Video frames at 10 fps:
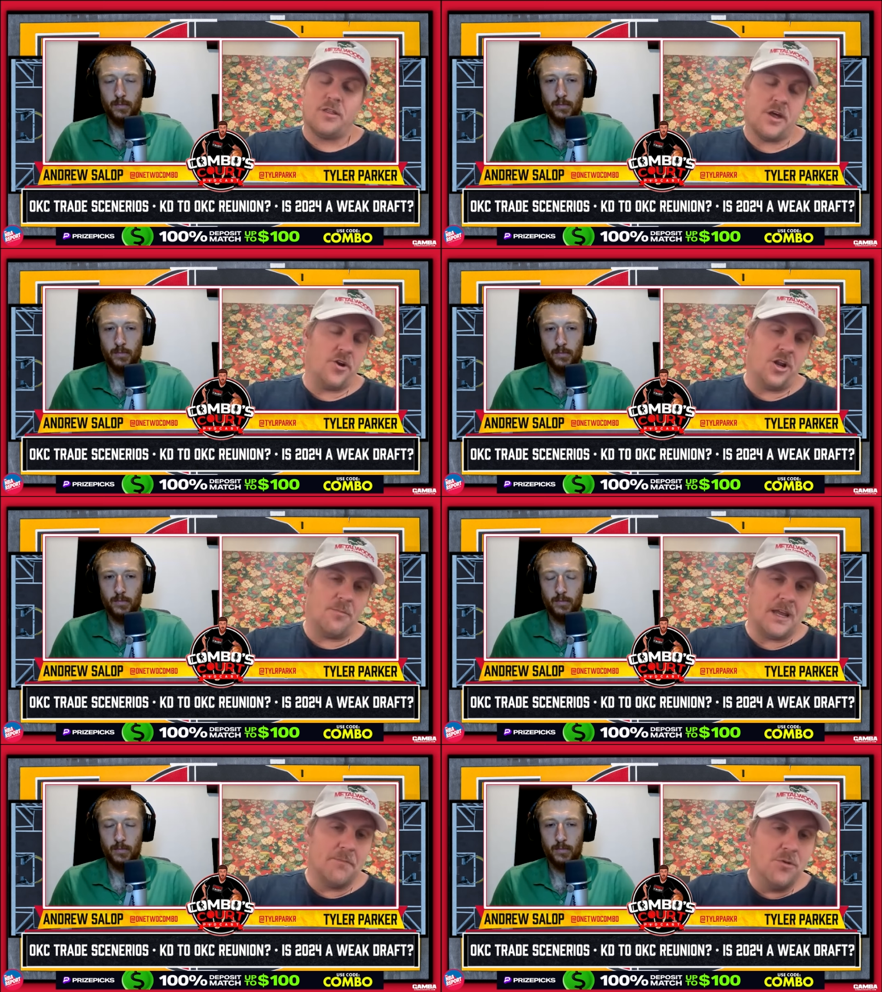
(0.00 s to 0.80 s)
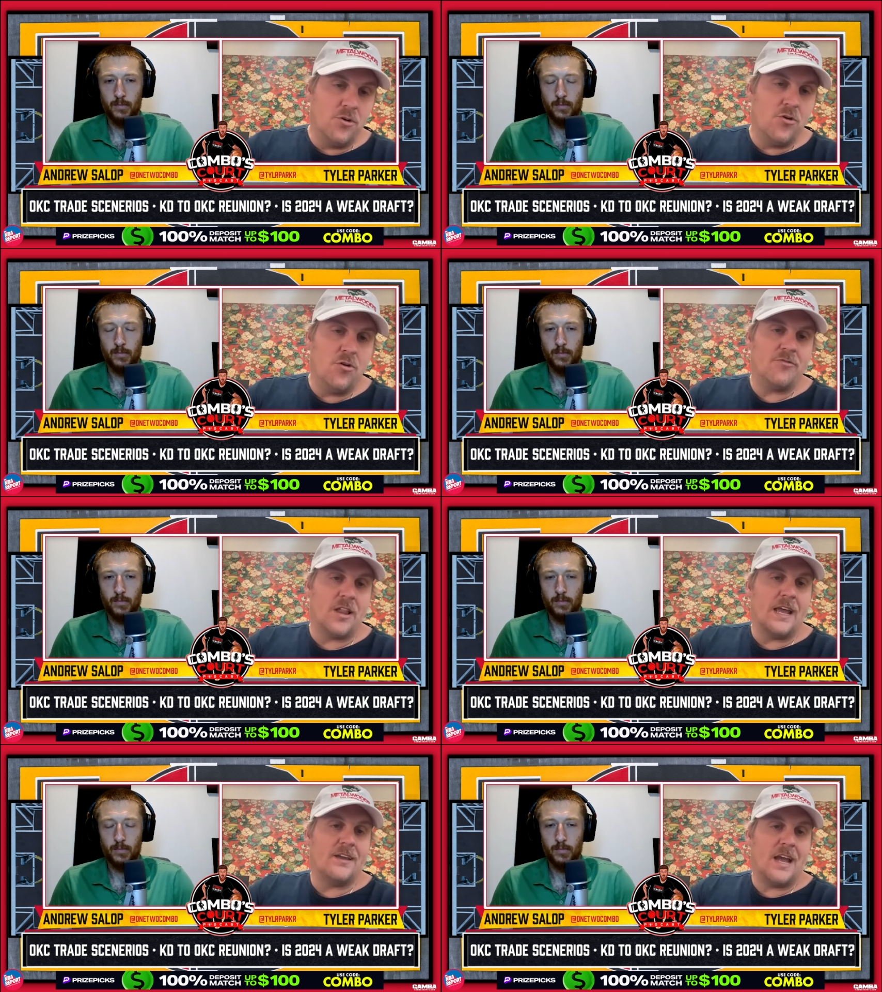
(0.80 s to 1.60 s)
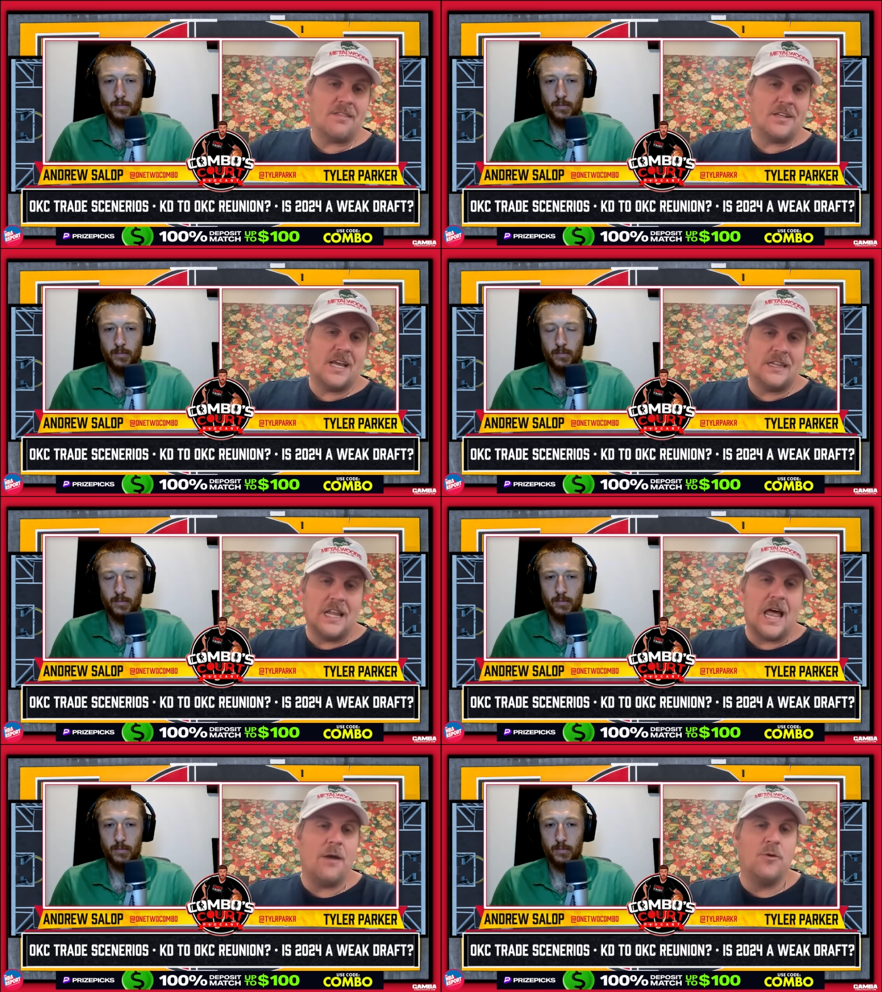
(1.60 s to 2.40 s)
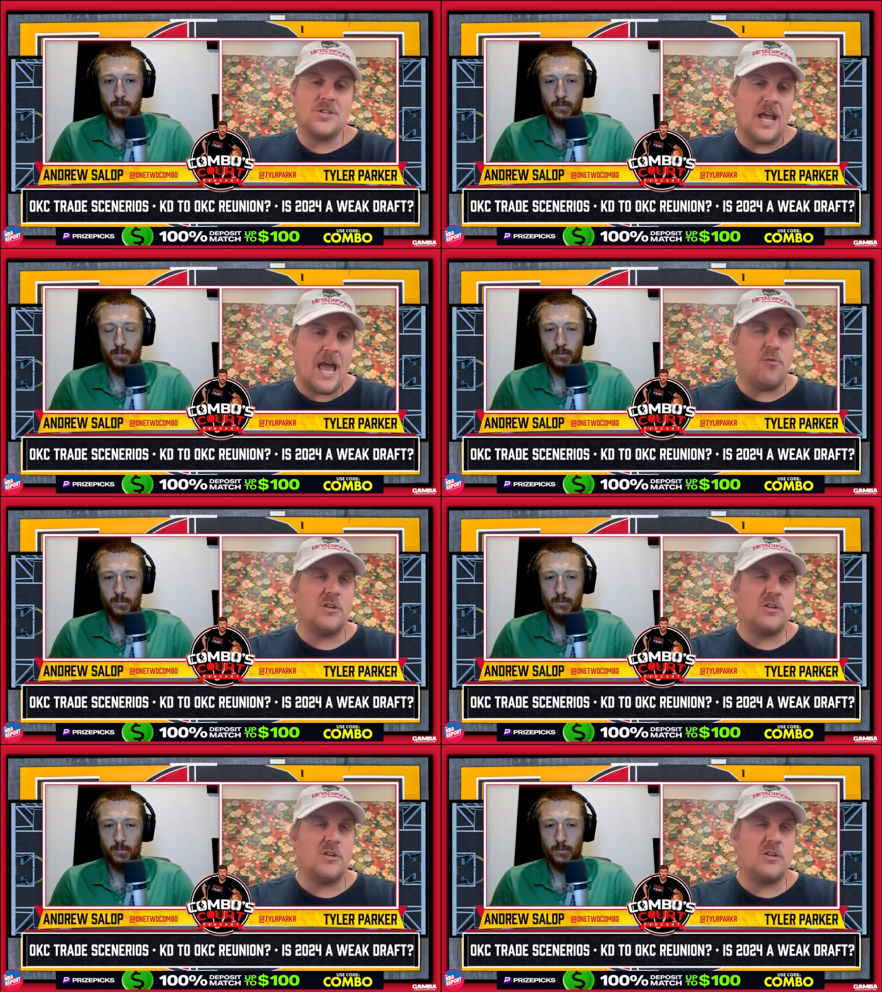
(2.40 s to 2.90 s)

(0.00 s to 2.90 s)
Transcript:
Speaker 1: Thunder going to make a move? Like at the deadline, what's going to happen?